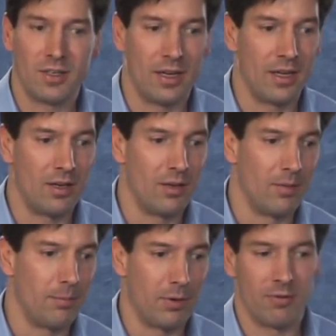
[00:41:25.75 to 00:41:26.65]
and
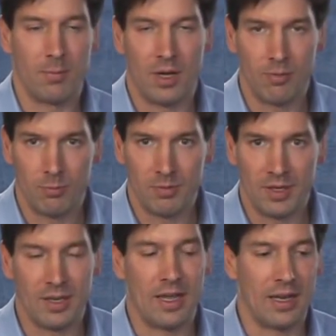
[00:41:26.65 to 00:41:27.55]
Perfmon
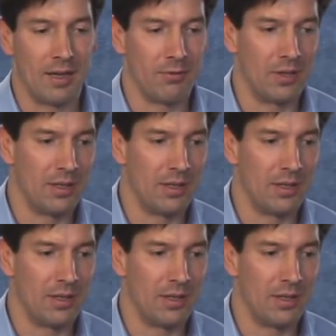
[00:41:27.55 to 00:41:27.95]
didn't hang after they